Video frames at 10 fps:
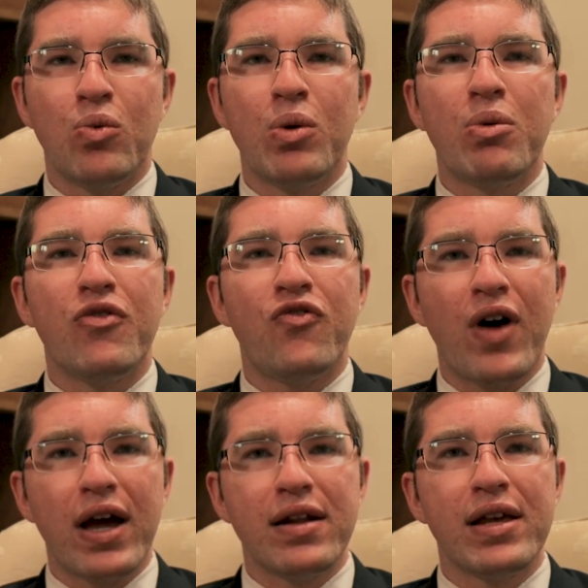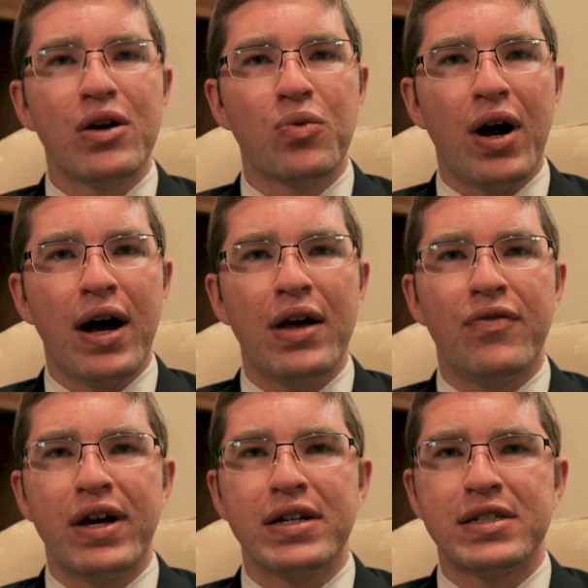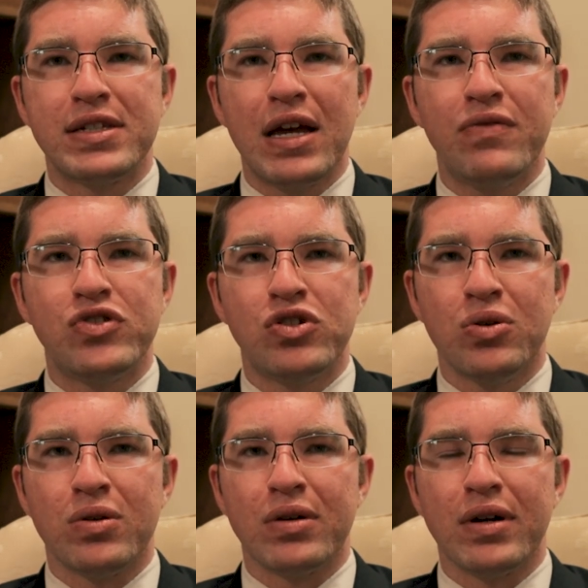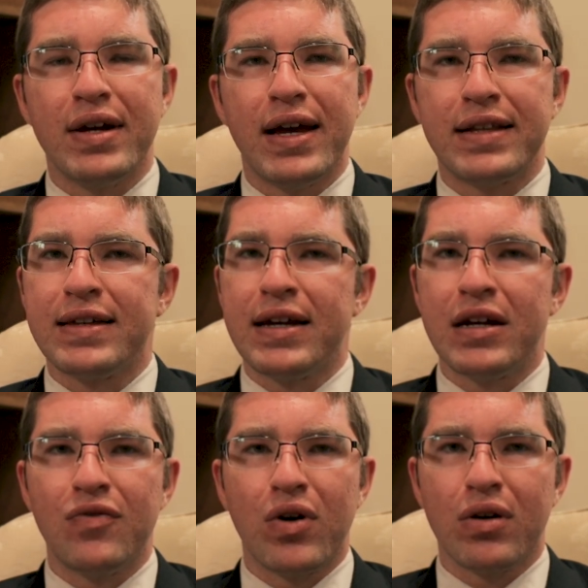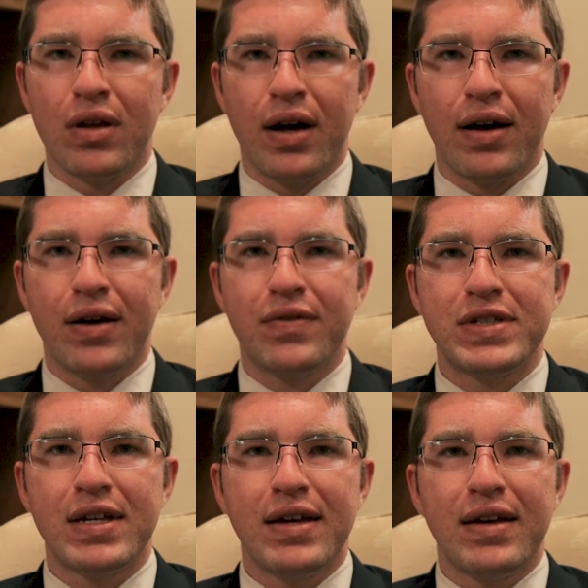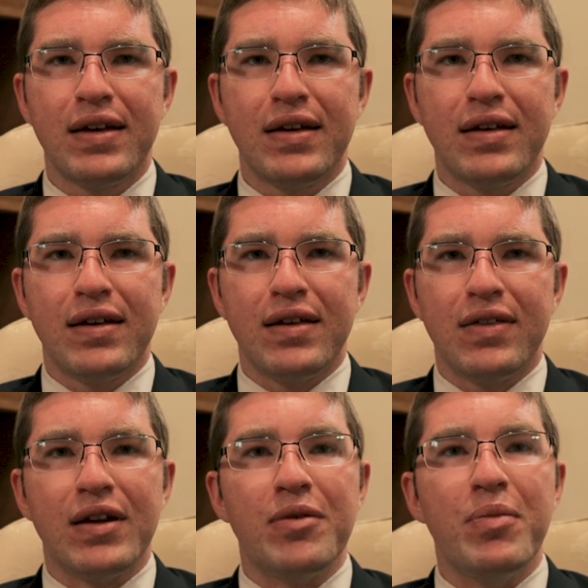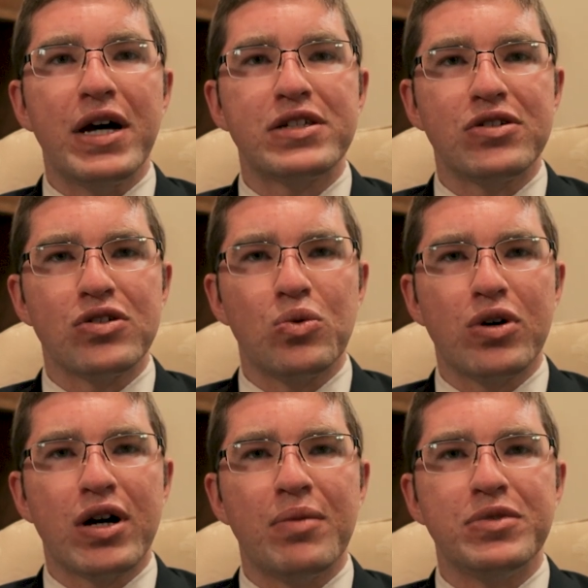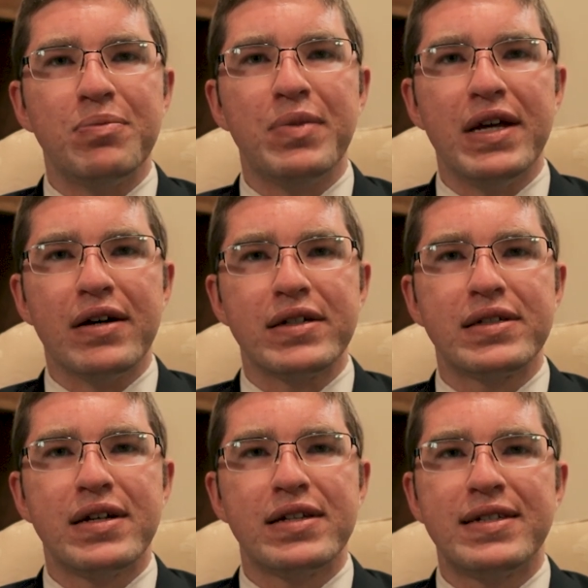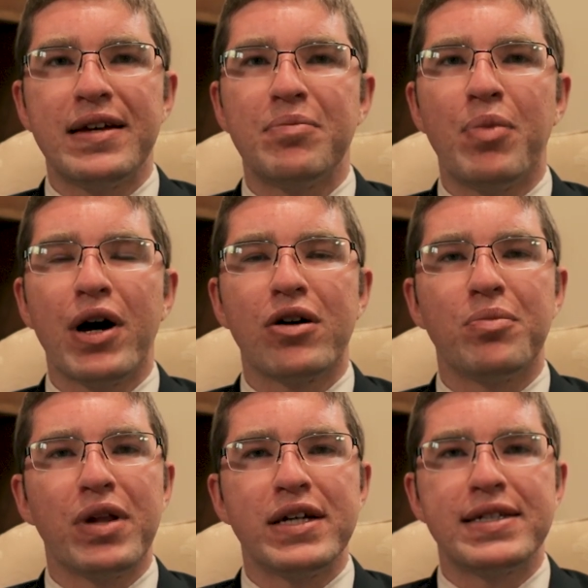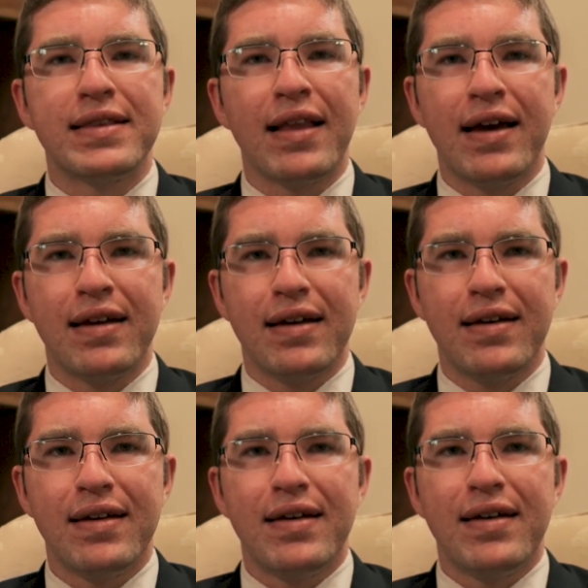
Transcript: we will finally arrive at a safe shore at the end of our lives. Then a messenger will come to meet us, sent by our Blessed Lady.